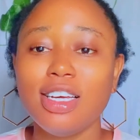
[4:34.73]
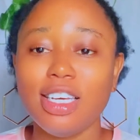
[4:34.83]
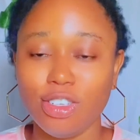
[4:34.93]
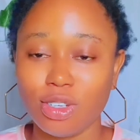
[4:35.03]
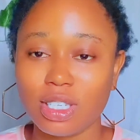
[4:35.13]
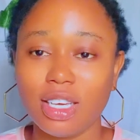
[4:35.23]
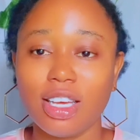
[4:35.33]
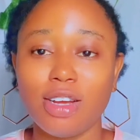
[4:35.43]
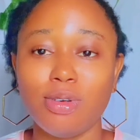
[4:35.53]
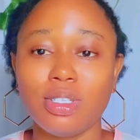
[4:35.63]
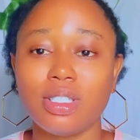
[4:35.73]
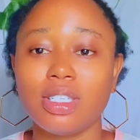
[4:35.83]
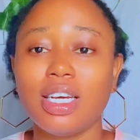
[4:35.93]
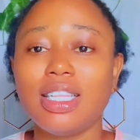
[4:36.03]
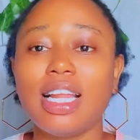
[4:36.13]
in your skincare routine.
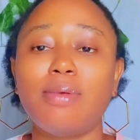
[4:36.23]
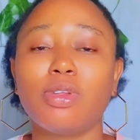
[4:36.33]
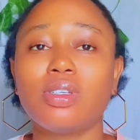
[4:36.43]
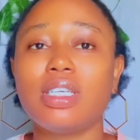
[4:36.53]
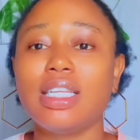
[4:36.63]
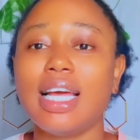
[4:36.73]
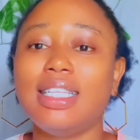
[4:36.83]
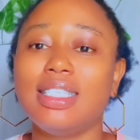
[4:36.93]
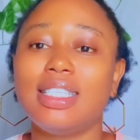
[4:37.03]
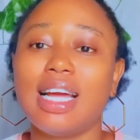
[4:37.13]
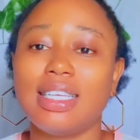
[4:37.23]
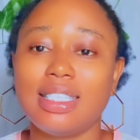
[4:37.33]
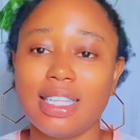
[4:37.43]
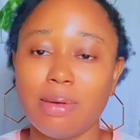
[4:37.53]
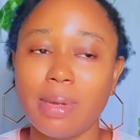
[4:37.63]
Now, I'm not saying that it is
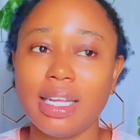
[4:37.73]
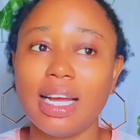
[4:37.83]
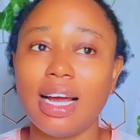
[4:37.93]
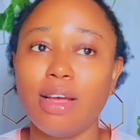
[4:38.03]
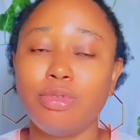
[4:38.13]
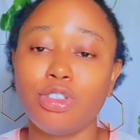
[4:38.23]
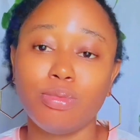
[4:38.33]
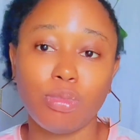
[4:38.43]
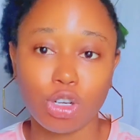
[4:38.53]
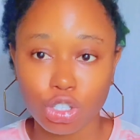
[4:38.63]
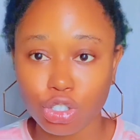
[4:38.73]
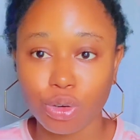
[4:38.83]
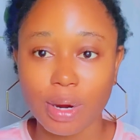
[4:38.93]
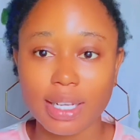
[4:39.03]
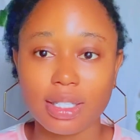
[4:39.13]
niacinamide that helps to
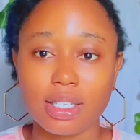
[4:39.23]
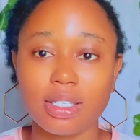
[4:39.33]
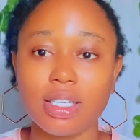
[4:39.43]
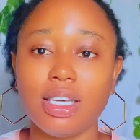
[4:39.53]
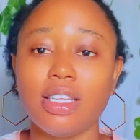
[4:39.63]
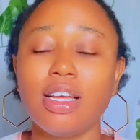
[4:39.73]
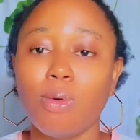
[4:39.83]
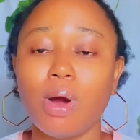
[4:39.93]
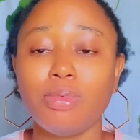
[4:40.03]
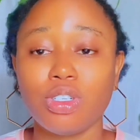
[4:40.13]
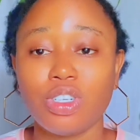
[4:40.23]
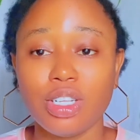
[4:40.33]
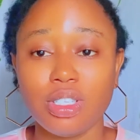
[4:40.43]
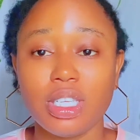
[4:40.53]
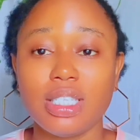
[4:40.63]
moisturize the skin. What I'm just trying
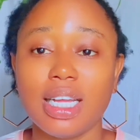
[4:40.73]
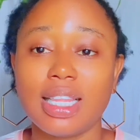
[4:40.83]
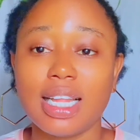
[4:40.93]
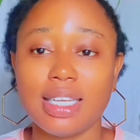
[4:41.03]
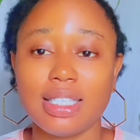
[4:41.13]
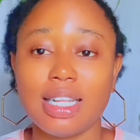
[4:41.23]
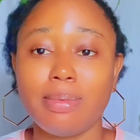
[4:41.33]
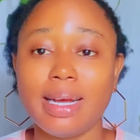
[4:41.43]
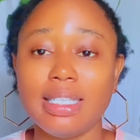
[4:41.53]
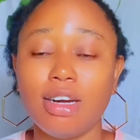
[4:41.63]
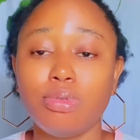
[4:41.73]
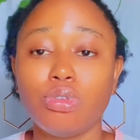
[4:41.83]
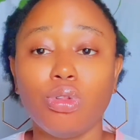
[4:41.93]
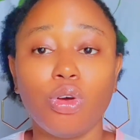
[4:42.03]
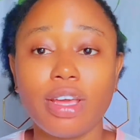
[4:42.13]
to say is that niacinamide helps
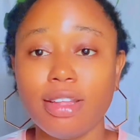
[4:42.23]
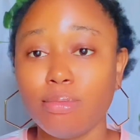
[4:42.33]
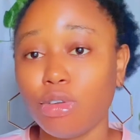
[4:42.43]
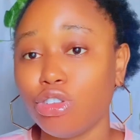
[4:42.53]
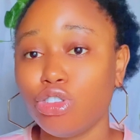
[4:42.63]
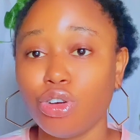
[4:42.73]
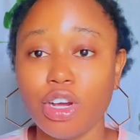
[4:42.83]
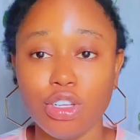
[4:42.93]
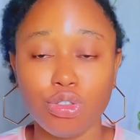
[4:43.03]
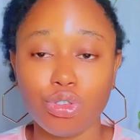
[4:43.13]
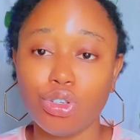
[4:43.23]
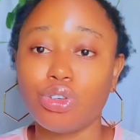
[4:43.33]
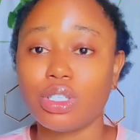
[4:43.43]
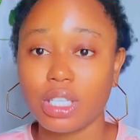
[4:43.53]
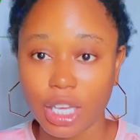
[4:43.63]
to lock in moisture into your
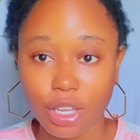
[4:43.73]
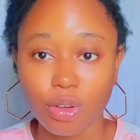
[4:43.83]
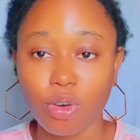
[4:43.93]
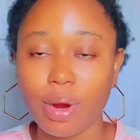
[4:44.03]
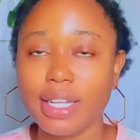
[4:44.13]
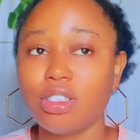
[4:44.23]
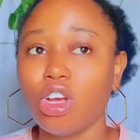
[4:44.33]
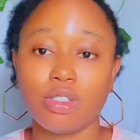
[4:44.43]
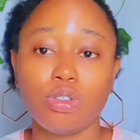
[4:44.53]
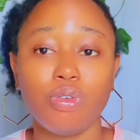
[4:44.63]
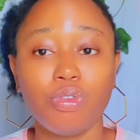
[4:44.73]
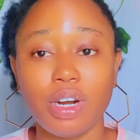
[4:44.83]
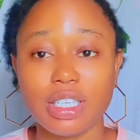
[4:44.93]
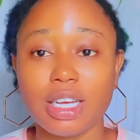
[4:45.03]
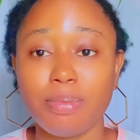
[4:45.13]
skin. All right, so for
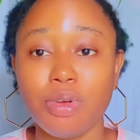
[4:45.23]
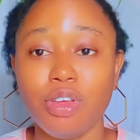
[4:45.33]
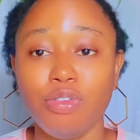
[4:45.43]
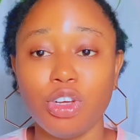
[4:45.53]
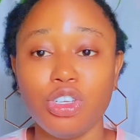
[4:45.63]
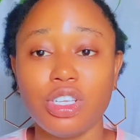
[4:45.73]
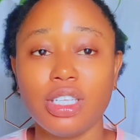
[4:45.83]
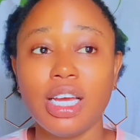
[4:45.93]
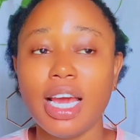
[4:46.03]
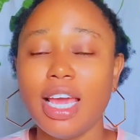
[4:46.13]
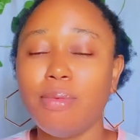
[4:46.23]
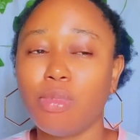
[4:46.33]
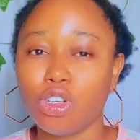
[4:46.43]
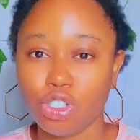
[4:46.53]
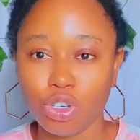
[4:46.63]
example, if you're using a
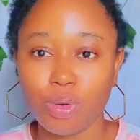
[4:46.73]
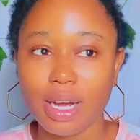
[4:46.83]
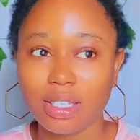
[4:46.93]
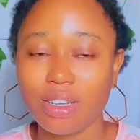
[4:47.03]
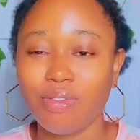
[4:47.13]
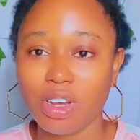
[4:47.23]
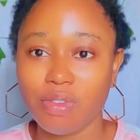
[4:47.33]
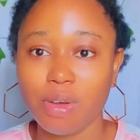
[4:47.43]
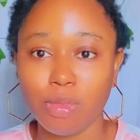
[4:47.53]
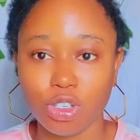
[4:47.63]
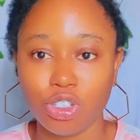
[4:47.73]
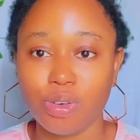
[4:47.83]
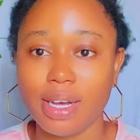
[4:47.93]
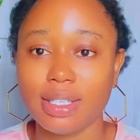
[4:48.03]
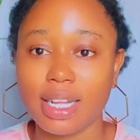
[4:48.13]
moisturizer, very
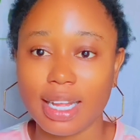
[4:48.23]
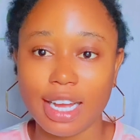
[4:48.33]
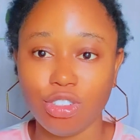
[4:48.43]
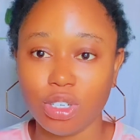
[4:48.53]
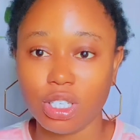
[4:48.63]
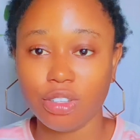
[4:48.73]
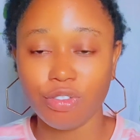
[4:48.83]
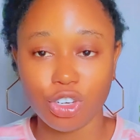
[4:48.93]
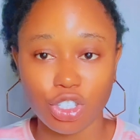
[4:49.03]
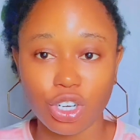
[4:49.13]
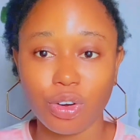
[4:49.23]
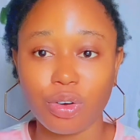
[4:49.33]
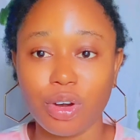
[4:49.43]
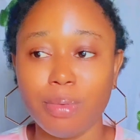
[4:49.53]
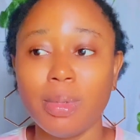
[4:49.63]
moisturizing and hydrating facial
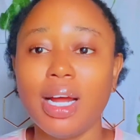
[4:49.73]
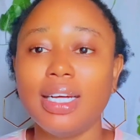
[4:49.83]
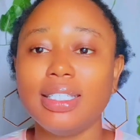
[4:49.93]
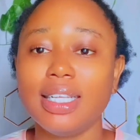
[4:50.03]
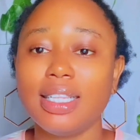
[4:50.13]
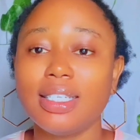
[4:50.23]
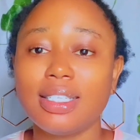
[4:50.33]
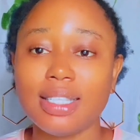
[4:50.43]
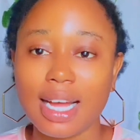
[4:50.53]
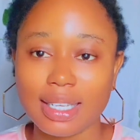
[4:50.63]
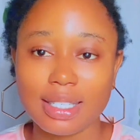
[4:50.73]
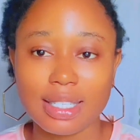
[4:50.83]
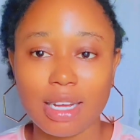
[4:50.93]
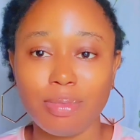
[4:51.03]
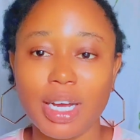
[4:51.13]
cream, then this
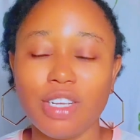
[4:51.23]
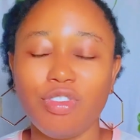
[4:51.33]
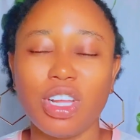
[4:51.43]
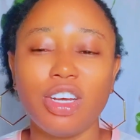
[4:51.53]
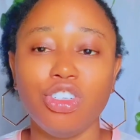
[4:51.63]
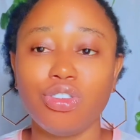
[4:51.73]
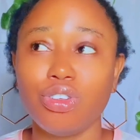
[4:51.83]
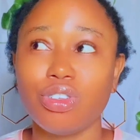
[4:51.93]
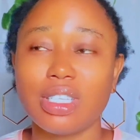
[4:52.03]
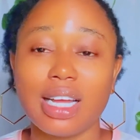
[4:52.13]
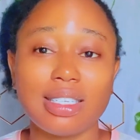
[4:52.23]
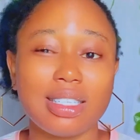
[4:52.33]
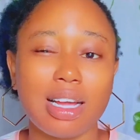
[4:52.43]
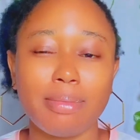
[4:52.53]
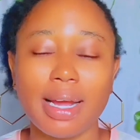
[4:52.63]
niacinamide, if you now introduce
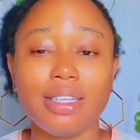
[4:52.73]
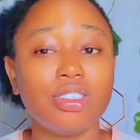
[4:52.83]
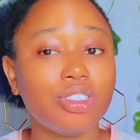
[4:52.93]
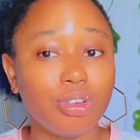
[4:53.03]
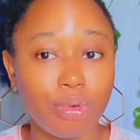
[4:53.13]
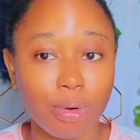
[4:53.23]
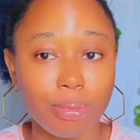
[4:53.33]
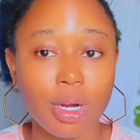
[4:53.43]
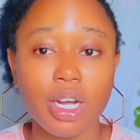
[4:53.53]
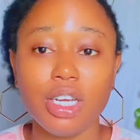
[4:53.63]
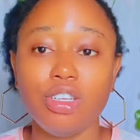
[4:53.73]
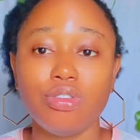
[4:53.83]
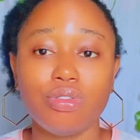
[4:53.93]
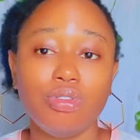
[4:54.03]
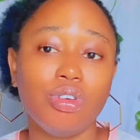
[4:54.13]
niacinamide serum
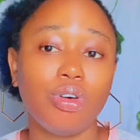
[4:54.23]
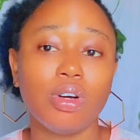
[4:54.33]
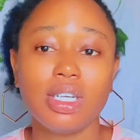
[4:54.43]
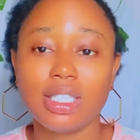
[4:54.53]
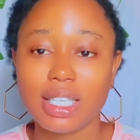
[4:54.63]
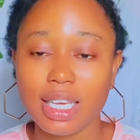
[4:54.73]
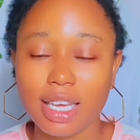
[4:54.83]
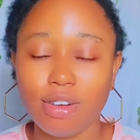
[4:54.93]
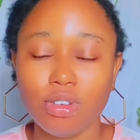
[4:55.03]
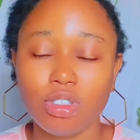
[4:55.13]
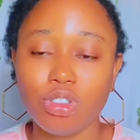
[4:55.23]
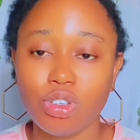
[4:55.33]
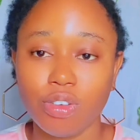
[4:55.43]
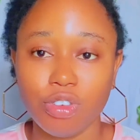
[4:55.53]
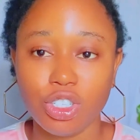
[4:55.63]
into your skincare routine, into
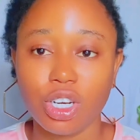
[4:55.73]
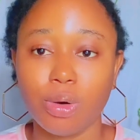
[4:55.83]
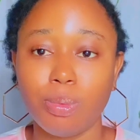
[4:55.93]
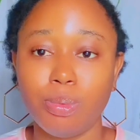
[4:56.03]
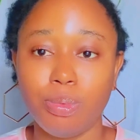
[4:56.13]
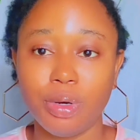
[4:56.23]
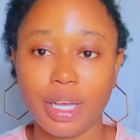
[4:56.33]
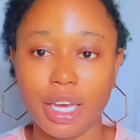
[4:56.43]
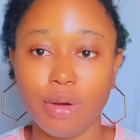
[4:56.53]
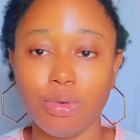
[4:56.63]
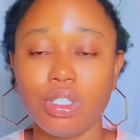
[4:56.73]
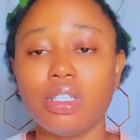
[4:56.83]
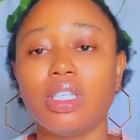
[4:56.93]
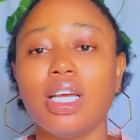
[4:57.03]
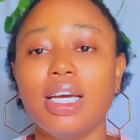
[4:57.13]
your facial care
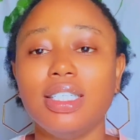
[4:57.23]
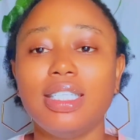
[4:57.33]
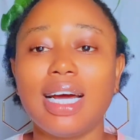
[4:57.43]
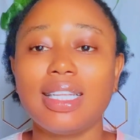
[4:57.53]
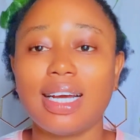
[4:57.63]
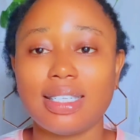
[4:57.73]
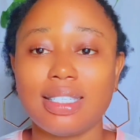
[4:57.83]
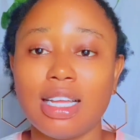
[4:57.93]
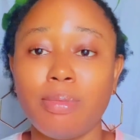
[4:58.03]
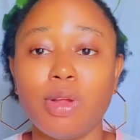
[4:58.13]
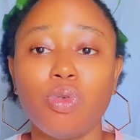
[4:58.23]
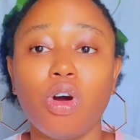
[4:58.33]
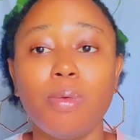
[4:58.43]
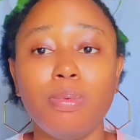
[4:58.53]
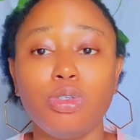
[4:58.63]
routine, that niacinamide will
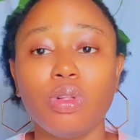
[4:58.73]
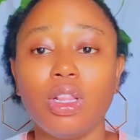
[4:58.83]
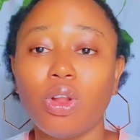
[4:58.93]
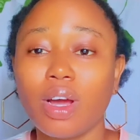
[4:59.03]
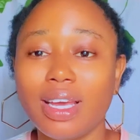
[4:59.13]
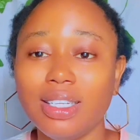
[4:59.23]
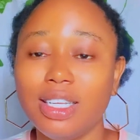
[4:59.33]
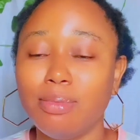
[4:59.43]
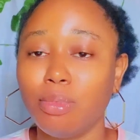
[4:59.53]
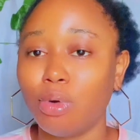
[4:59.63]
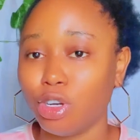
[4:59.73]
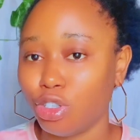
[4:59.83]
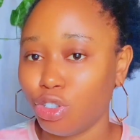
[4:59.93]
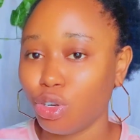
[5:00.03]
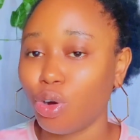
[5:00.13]
help to lock in the
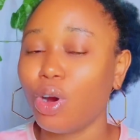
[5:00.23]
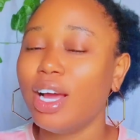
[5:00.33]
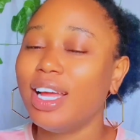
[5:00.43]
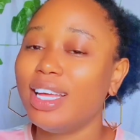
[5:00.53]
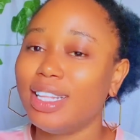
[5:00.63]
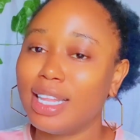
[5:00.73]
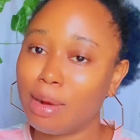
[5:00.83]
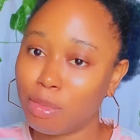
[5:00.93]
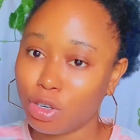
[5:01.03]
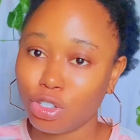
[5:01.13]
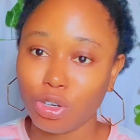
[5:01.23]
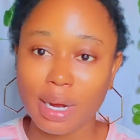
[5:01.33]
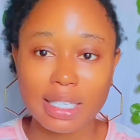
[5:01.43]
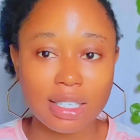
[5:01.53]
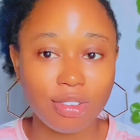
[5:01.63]
moisture in that
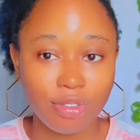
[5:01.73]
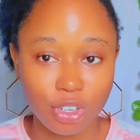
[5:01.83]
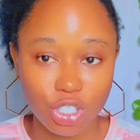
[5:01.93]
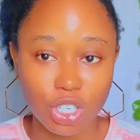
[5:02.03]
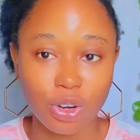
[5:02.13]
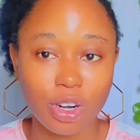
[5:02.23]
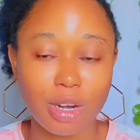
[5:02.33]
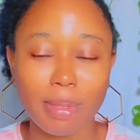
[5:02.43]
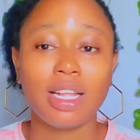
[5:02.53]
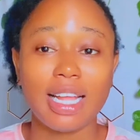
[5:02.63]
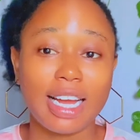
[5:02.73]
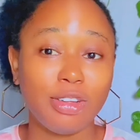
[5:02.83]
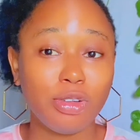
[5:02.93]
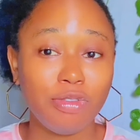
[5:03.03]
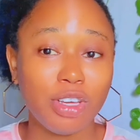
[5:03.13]
moisturizing facial cream. Like, I
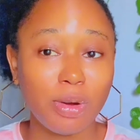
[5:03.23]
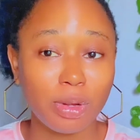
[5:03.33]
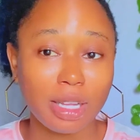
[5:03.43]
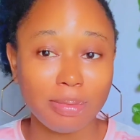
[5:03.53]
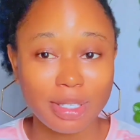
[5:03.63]
don't know if you get what I'm